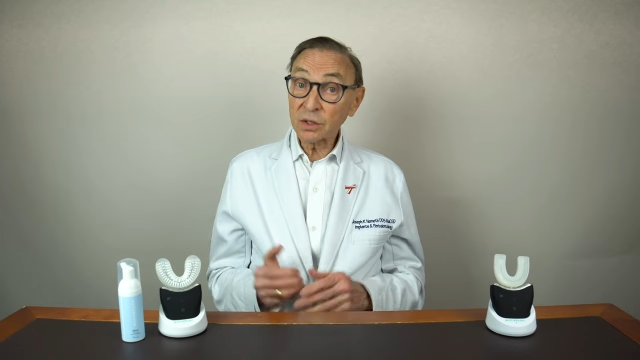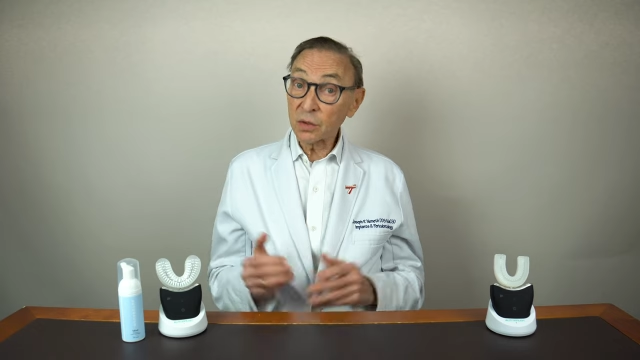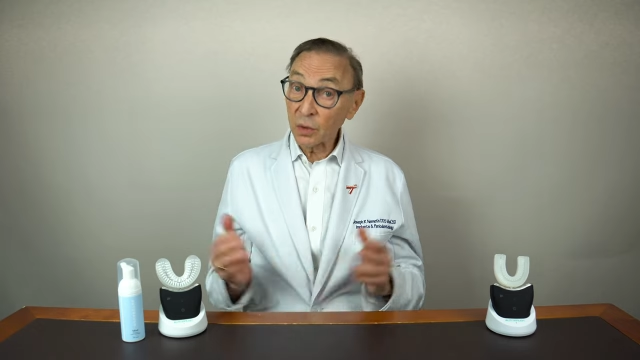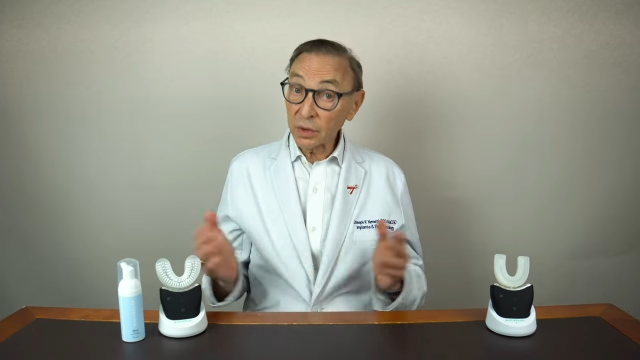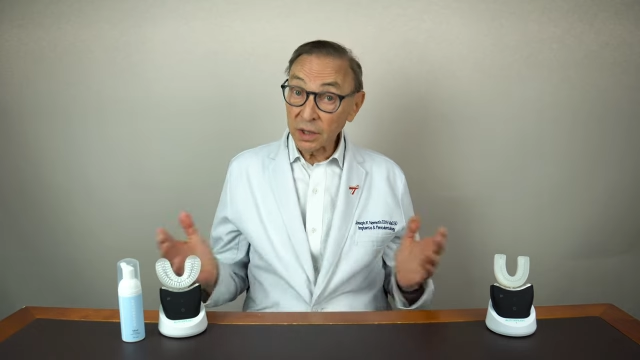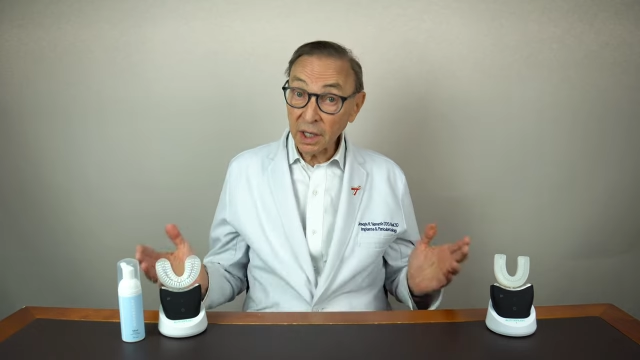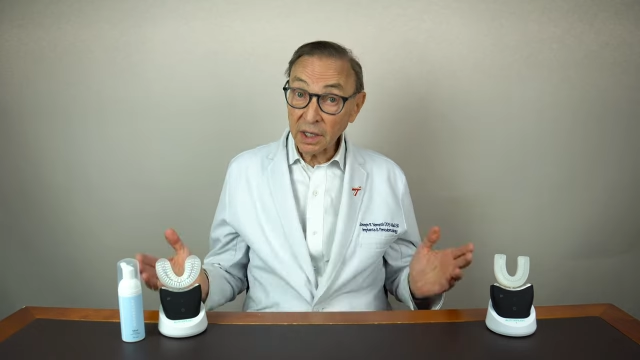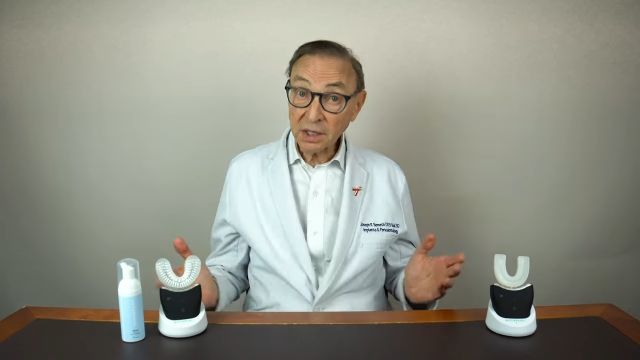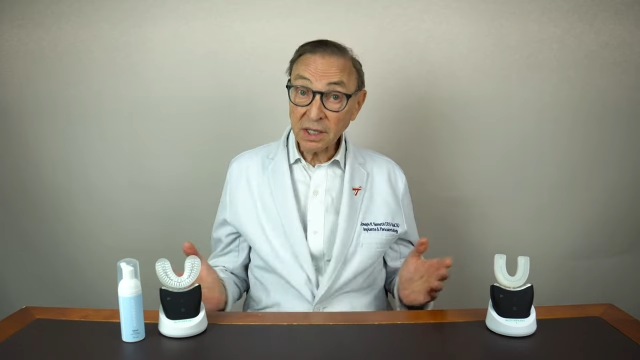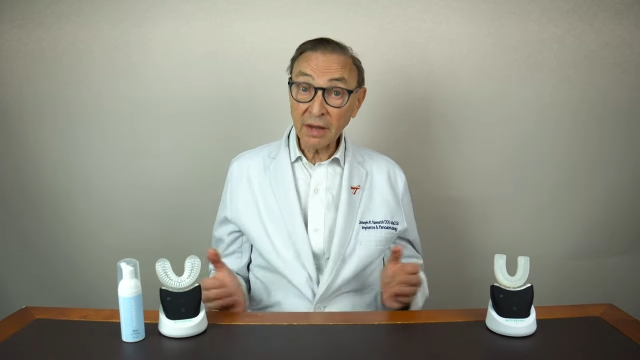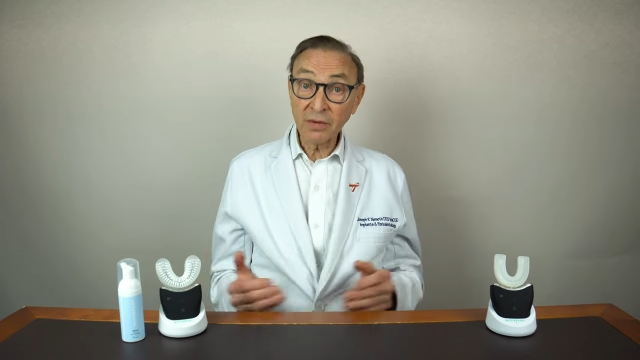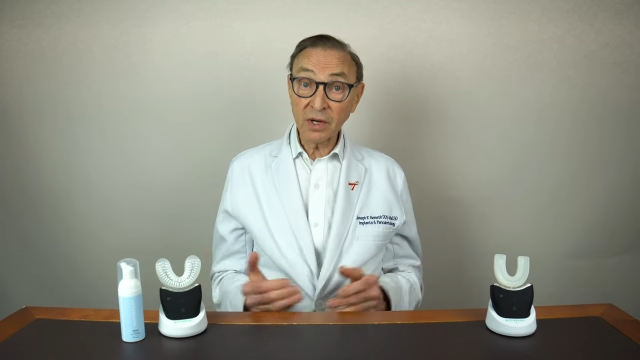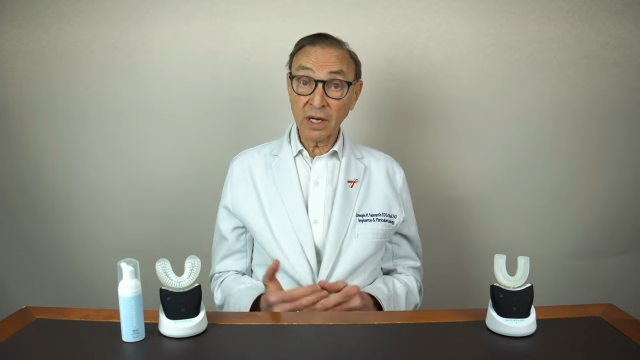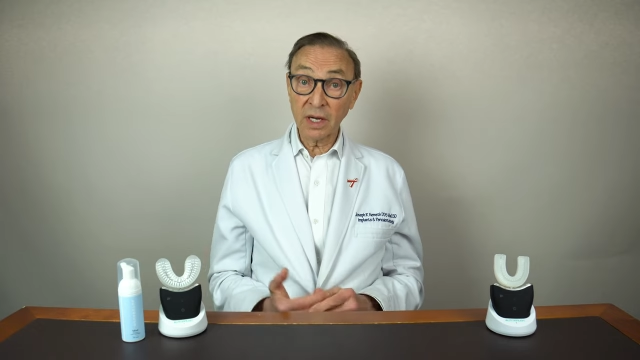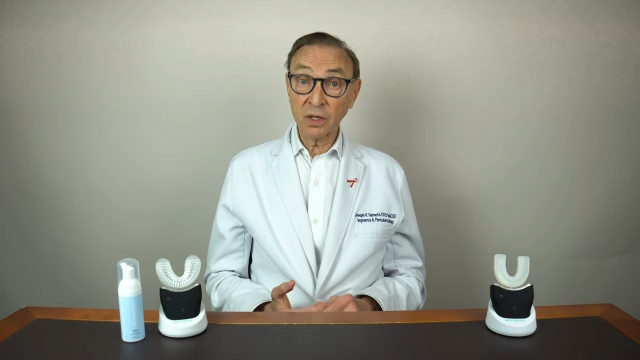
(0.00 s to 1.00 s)
so it does
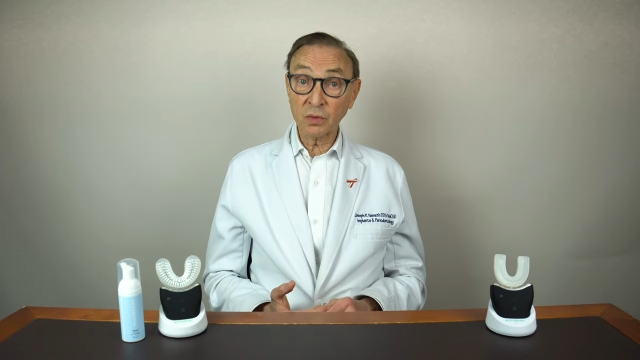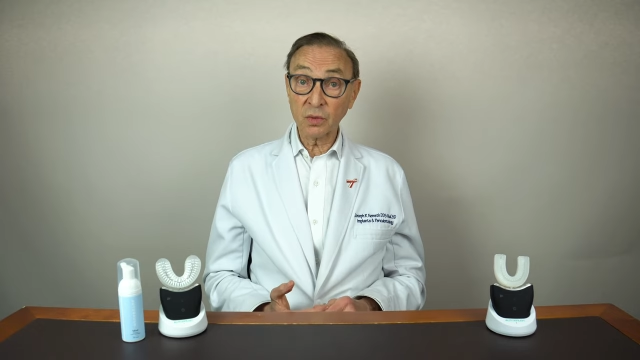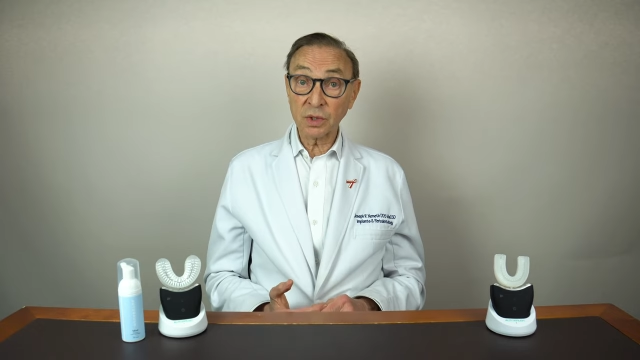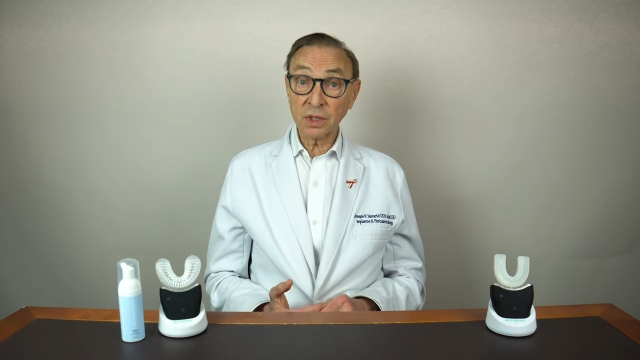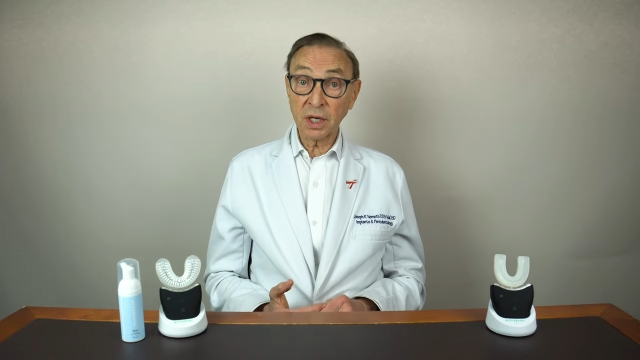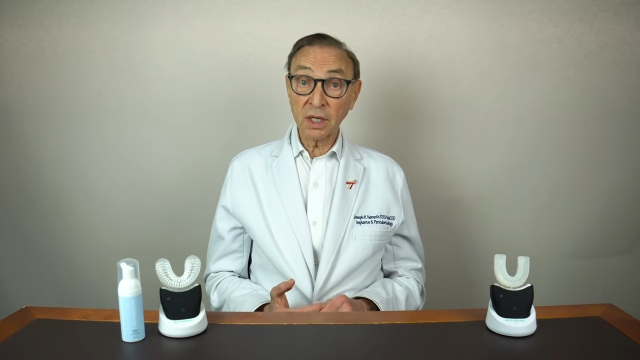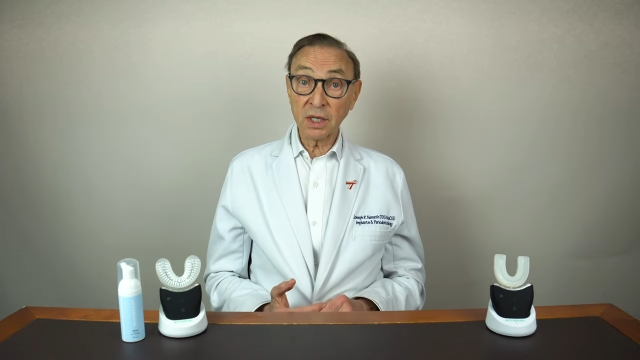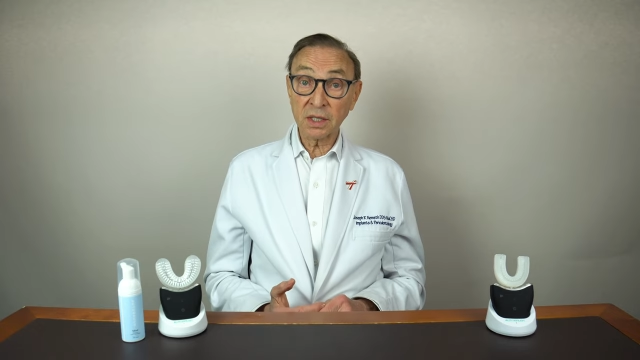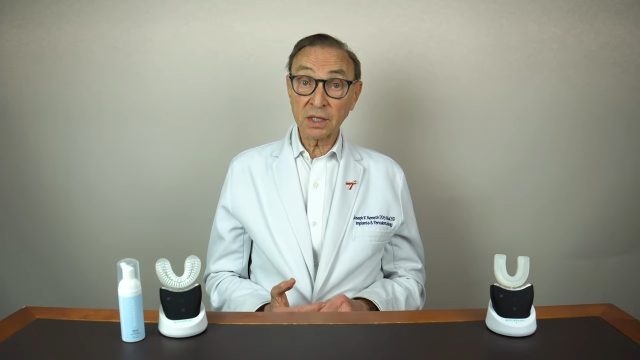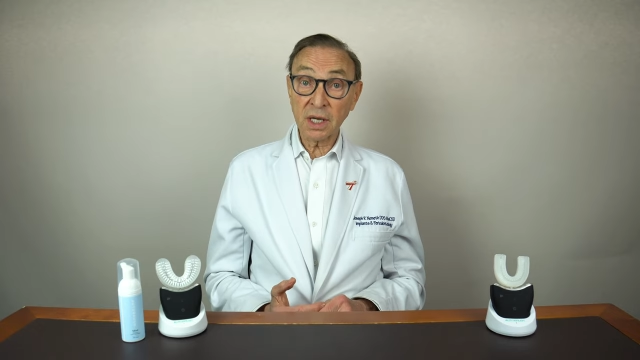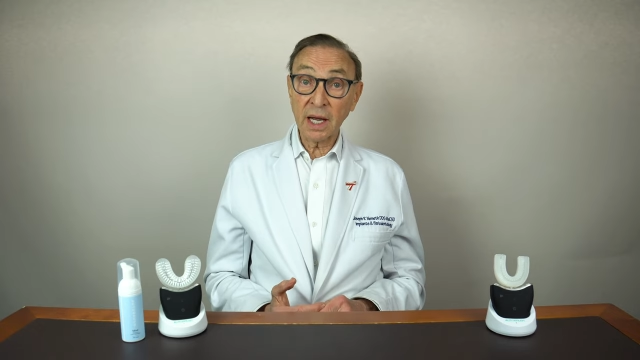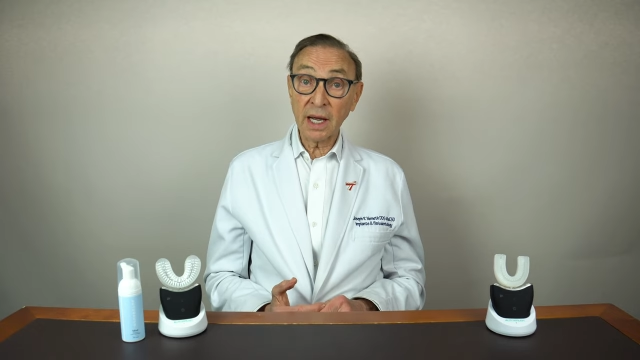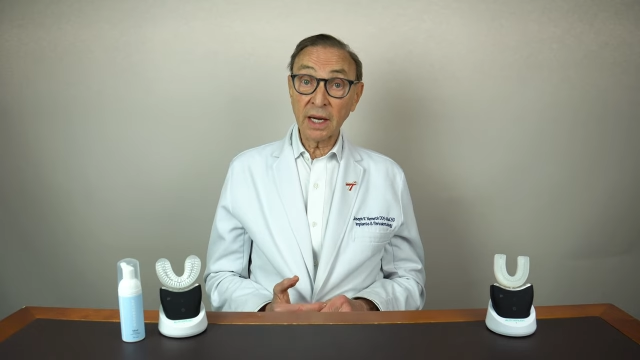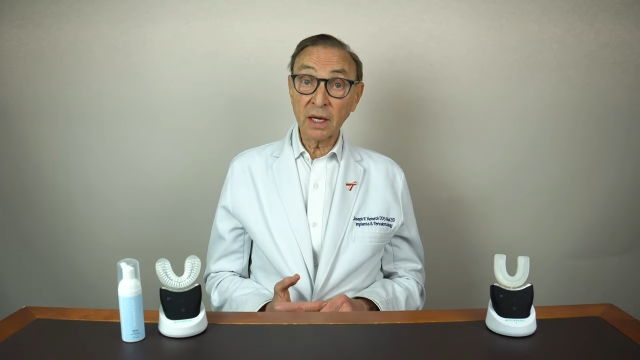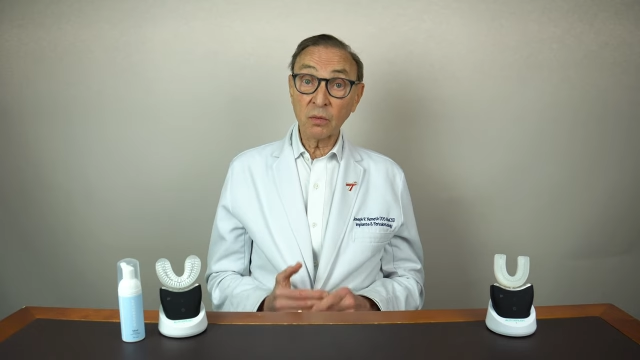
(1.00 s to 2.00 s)
have an interesting
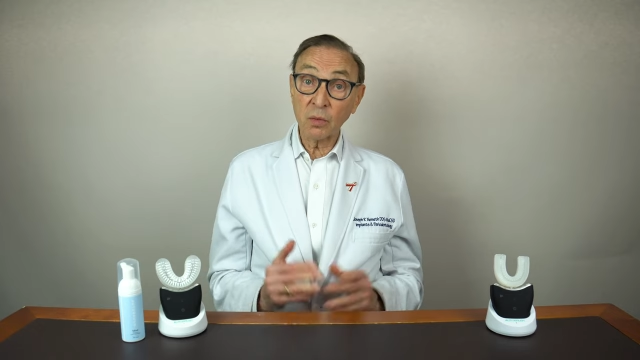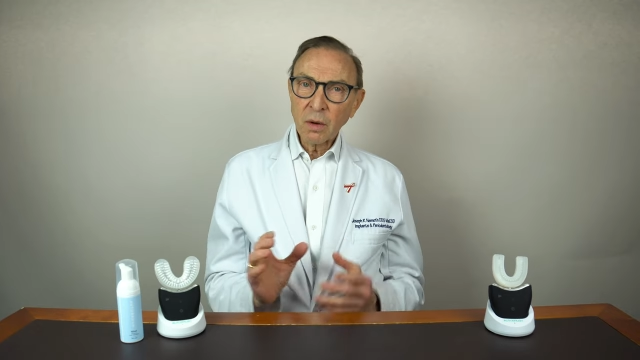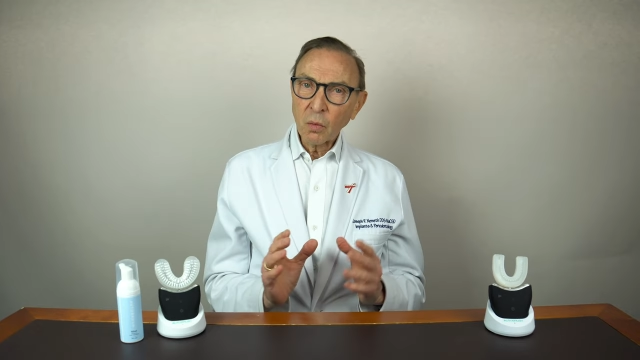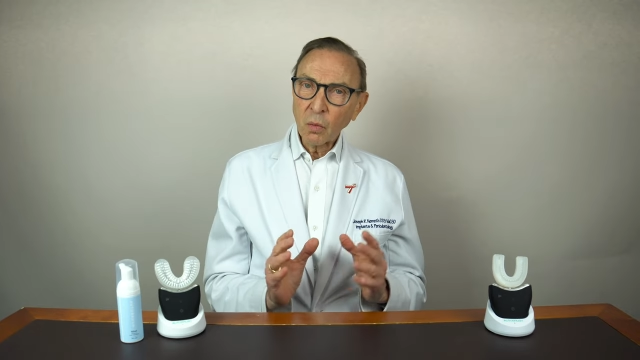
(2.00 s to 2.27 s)
design.